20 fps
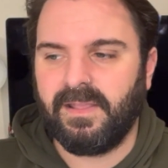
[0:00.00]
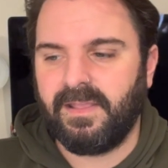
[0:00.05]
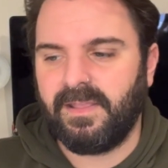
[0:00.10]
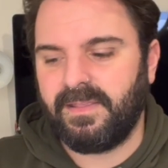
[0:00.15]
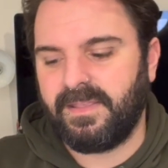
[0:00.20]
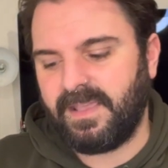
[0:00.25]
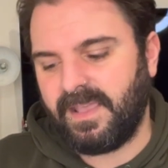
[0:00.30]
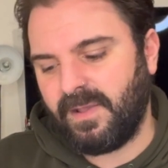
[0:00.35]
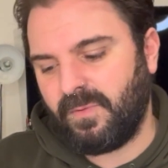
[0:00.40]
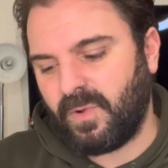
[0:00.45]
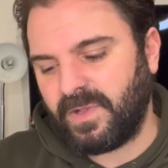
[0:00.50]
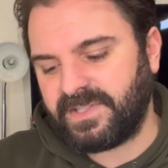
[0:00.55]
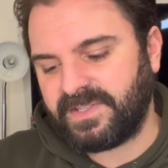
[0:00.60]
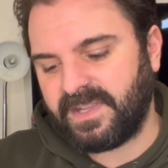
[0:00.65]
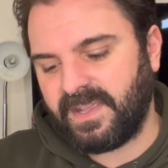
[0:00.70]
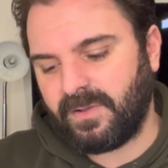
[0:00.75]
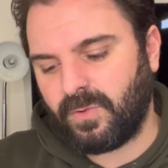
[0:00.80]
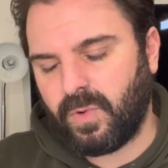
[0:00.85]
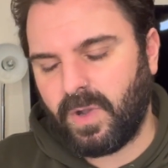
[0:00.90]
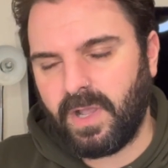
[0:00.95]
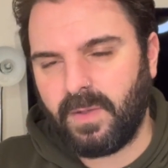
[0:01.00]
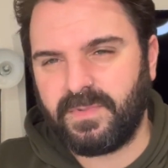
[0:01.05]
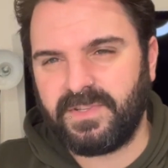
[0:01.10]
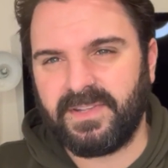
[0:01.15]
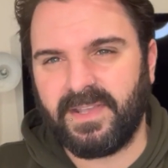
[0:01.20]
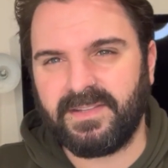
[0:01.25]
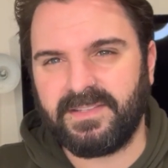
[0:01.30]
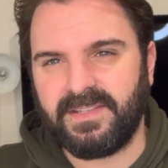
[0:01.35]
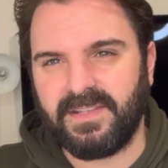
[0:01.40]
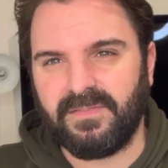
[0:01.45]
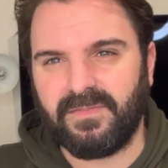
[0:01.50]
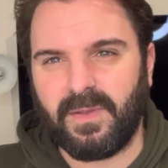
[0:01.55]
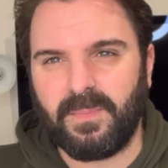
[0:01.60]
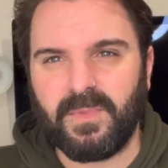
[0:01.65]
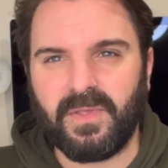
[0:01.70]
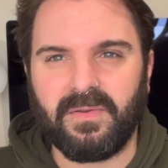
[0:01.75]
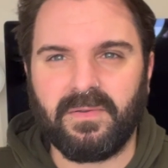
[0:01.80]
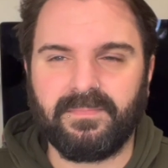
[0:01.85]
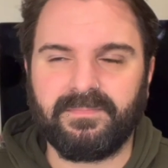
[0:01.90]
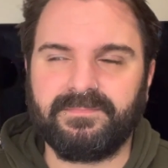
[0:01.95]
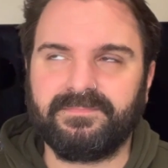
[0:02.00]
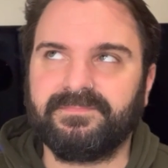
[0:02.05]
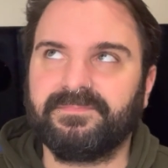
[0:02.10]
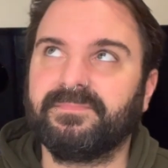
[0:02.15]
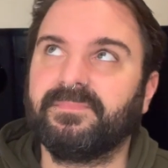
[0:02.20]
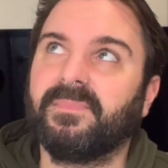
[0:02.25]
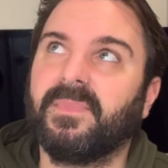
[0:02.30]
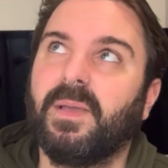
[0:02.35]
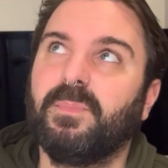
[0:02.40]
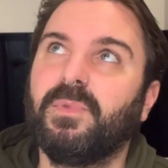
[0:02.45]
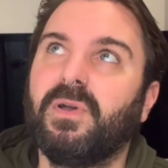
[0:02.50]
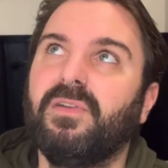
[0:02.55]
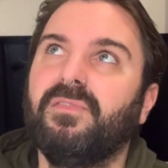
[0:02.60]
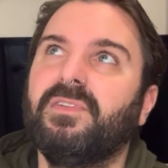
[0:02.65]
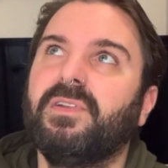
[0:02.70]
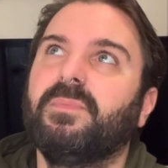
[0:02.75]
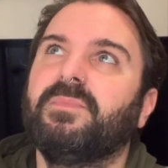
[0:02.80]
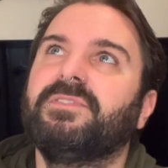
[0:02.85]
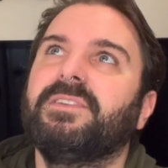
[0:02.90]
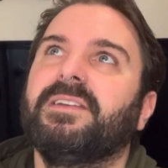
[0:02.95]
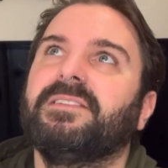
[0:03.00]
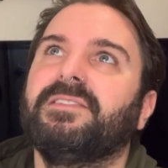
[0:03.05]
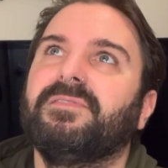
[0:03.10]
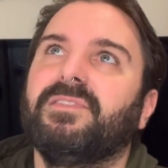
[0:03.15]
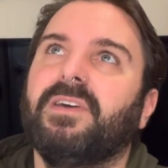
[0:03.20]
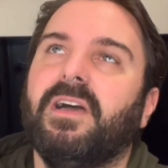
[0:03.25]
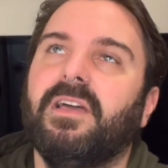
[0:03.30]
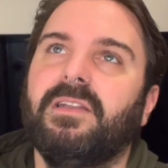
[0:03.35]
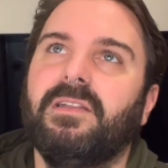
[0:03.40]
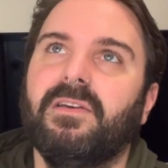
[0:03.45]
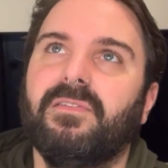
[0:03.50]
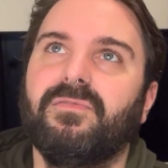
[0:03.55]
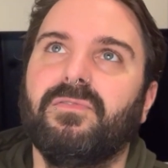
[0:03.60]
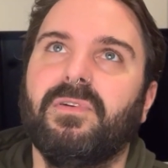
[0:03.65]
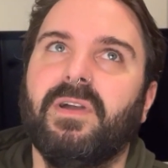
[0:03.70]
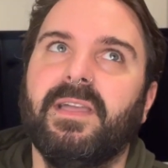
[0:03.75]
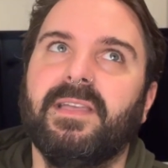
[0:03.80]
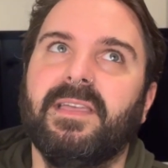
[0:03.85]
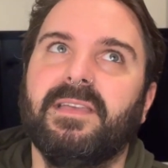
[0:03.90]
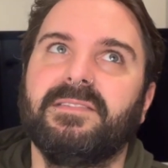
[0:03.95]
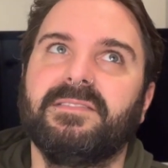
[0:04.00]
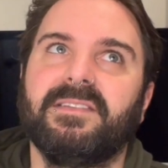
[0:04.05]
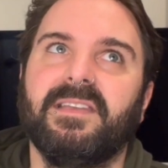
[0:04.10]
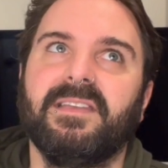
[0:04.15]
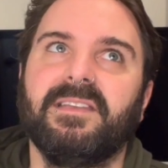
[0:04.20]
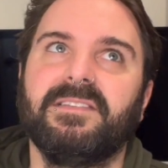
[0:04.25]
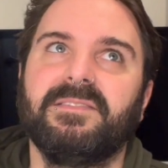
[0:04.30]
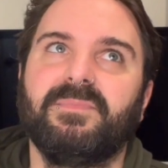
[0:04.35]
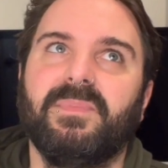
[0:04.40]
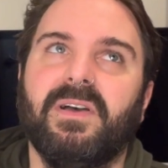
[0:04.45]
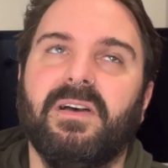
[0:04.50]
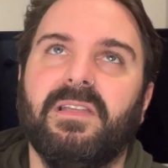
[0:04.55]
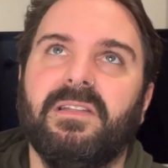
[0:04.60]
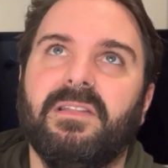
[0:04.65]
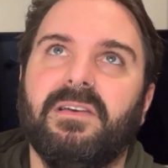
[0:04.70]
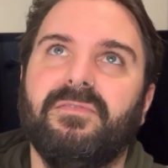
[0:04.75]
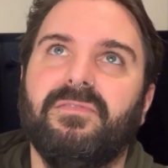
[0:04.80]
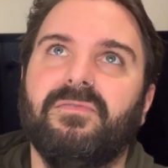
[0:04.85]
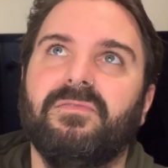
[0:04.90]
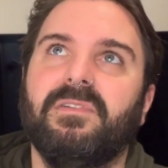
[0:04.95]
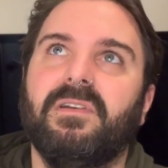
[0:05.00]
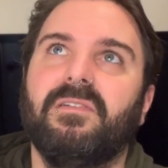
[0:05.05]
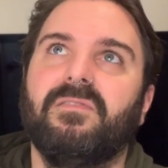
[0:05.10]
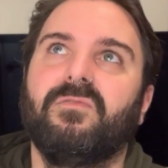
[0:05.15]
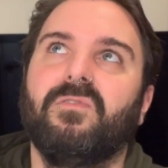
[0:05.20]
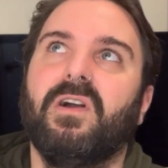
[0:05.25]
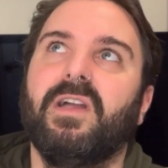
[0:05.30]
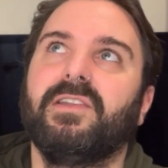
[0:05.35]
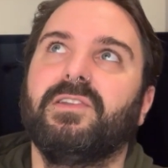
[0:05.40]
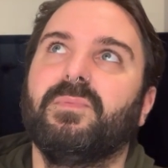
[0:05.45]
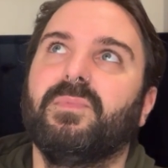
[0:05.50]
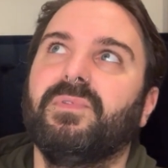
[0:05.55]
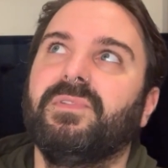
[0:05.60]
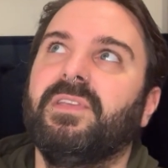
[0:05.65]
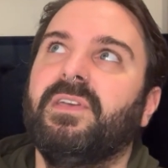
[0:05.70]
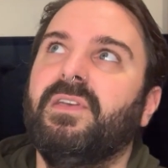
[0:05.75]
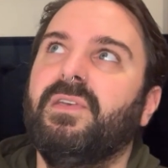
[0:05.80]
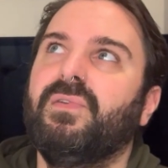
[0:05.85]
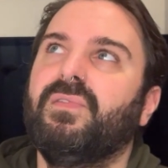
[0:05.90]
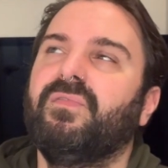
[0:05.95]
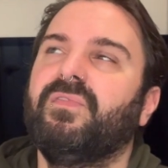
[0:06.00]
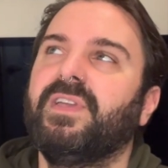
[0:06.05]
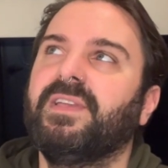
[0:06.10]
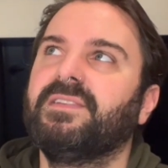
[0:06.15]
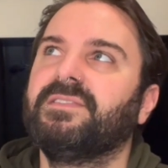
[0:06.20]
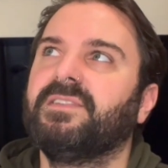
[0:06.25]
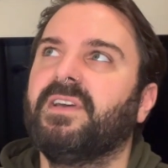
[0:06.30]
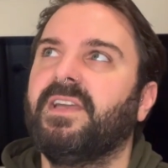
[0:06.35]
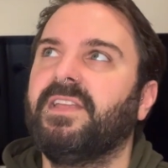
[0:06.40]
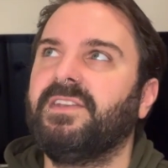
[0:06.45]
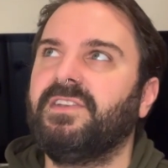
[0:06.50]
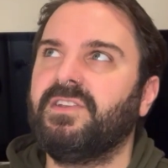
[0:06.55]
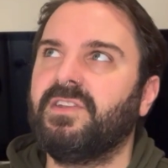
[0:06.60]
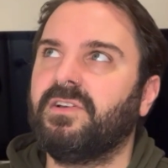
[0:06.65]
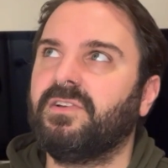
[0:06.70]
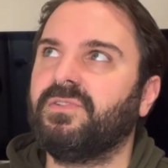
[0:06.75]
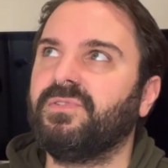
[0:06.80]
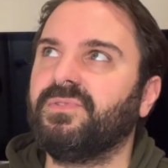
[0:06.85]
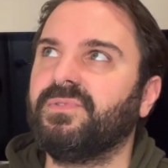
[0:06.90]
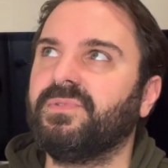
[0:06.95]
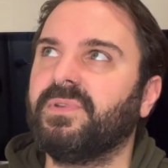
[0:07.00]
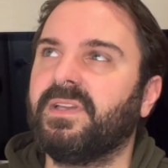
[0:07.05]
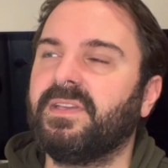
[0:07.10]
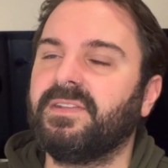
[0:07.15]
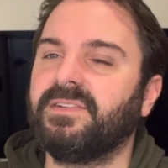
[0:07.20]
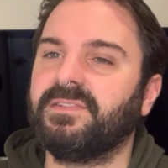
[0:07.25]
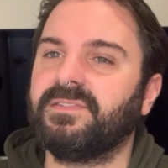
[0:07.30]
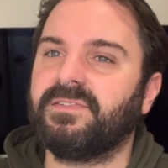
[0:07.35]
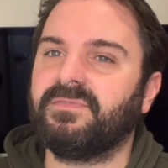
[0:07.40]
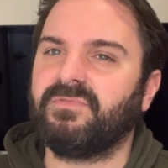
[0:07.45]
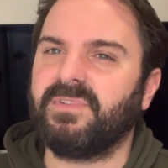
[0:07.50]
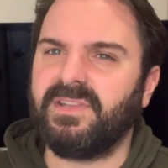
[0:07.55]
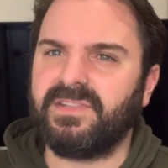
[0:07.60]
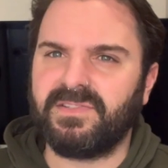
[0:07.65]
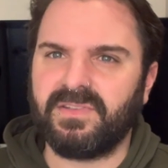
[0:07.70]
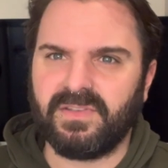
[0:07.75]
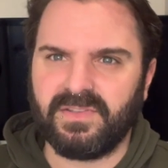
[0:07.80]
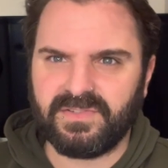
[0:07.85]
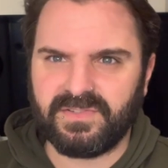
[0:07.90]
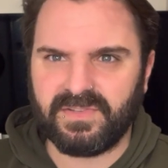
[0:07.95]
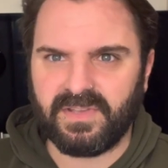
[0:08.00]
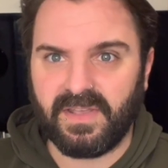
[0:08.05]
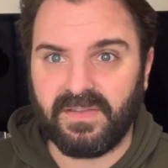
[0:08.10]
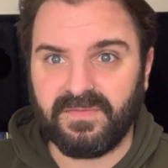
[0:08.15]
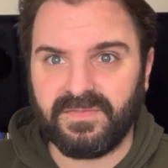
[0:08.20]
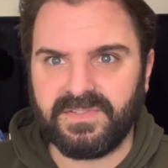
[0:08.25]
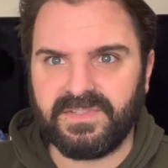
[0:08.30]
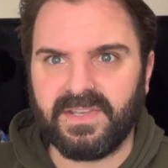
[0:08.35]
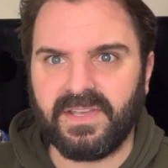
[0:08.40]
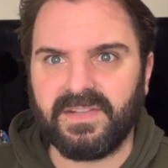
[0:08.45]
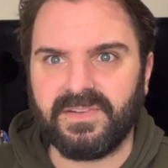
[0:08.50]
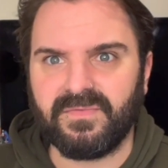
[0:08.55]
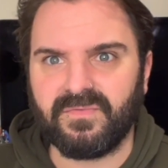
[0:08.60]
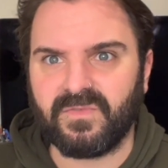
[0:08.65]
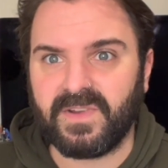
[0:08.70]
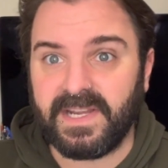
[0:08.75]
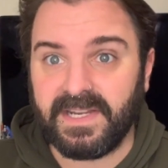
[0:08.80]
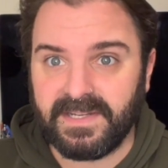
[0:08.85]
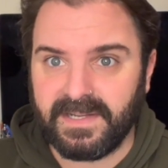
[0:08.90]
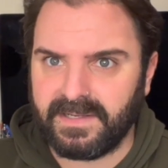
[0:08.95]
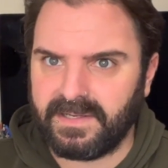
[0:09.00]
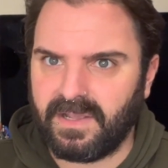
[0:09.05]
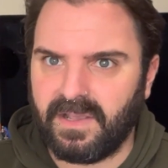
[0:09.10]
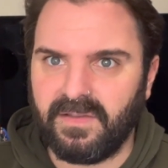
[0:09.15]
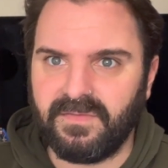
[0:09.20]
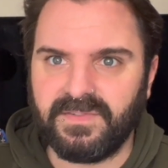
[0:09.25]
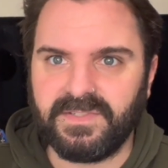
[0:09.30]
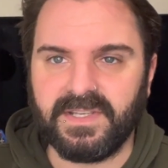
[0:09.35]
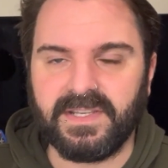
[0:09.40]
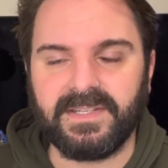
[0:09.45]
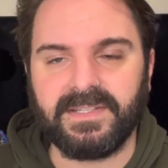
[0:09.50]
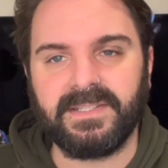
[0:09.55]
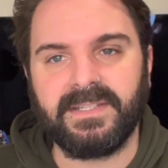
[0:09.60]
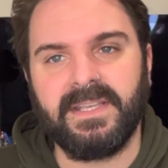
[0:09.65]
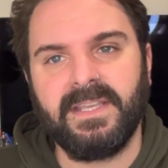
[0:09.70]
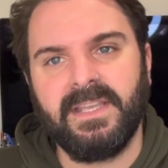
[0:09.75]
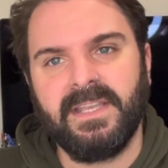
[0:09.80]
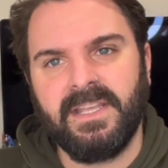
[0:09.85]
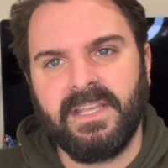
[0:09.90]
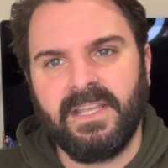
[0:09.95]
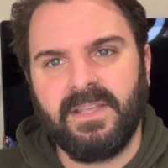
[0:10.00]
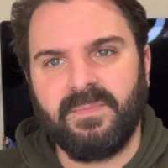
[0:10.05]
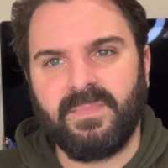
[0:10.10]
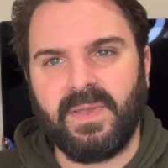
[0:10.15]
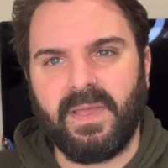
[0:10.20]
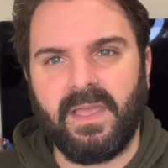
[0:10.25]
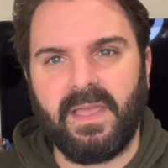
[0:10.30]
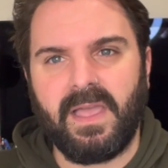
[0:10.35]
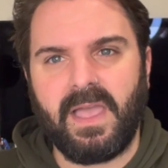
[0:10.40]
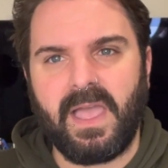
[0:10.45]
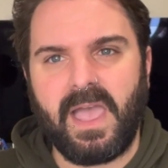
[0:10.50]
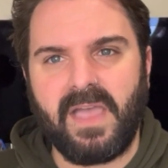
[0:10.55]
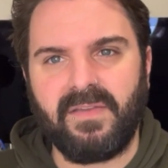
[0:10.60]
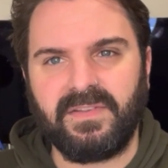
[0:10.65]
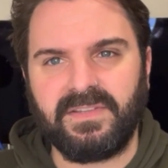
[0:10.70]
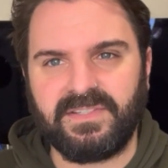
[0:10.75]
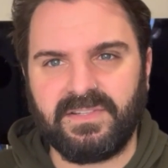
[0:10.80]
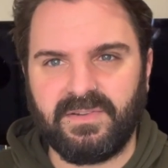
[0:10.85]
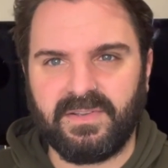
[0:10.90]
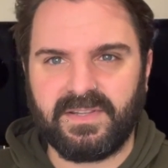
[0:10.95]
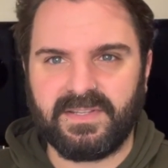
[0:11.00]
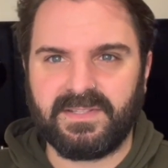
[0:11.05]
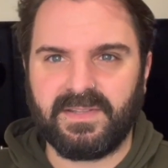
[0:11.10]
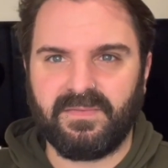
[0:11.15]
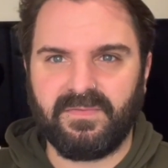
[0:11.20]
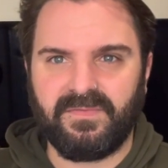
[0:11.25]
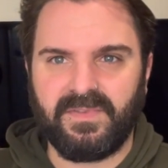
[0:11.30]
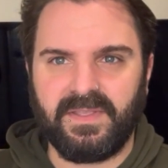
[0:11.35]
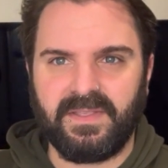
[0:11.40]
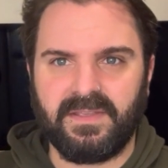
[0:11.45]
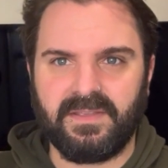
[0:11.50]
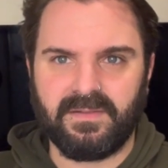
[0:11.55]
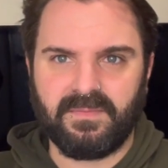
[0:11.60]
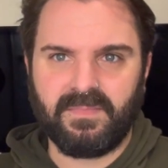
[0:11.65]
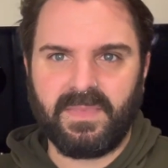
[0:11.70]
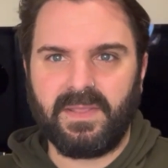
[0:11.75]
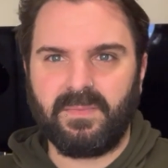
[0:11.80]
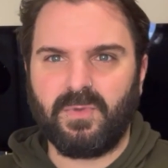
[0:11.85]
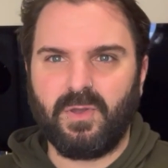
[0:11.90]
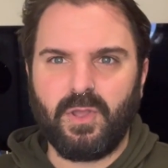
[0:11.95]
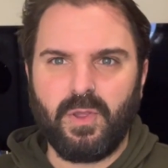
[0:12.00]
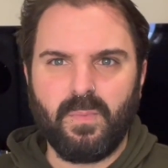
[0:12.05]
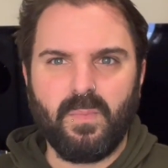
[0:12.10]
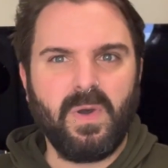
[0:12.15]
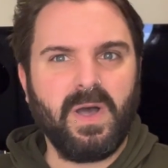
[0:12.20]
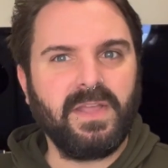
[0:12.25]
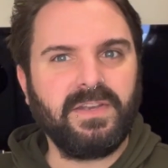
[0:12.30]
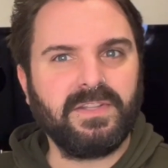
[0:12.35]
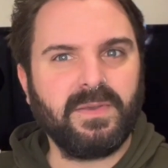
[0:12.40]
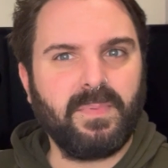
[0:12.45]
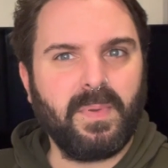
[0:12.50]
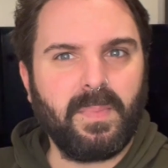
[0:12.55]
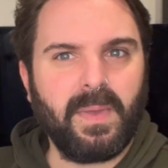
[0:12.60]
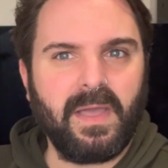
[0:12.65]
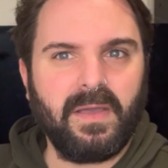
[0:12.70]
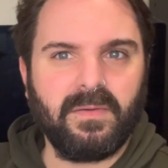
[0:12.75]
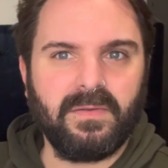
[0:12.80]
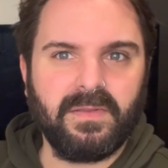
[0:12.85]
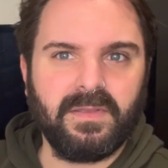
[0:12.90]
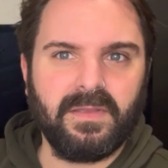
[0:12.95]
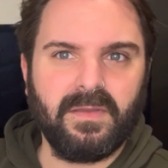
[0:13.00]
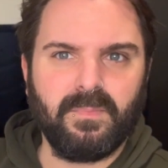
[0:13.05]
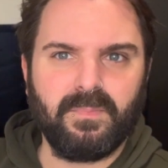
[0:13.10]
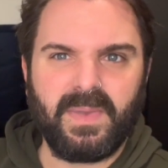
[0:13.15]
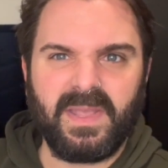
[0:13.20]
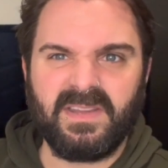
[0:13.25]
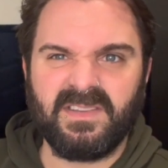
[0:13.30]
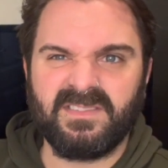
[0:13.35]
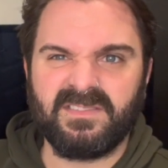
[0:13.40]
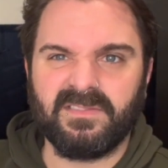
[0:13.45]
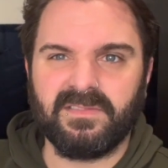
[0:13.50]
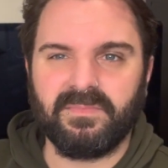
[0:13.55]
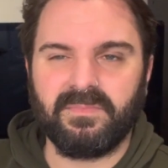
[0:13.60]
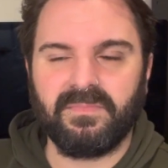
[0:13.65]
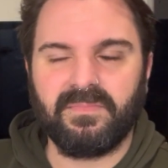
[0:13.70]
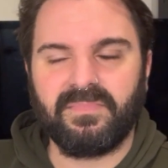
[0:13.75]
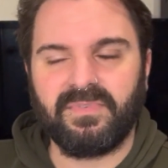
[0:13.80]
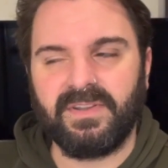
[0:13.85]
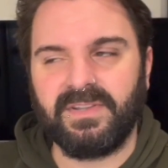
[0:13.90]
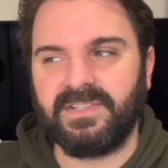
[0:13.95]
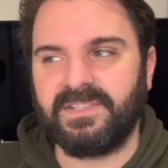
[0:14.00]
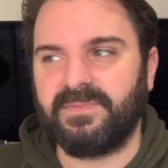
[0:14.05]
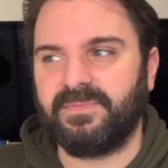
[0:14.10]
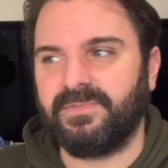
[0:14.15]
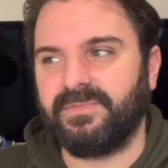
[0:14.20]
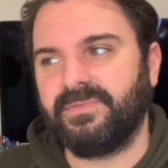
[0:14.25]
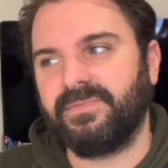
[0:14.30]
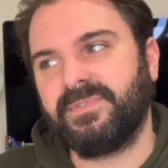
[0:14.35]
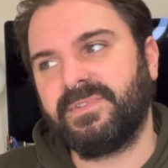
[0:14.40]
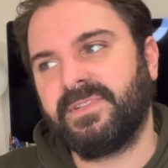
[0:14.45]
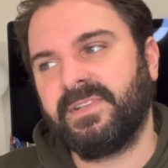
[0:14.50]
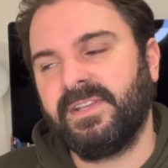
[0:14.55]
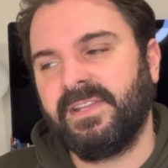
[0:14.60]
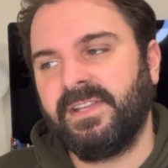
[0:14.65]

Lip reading: yeah, once again, quite objective. I'm not overly objective. Like, I love writing essays, but I love writing them on things that I know and research that I've done and reading that I've done. But having to look at something and make my own mind up about it based on principles,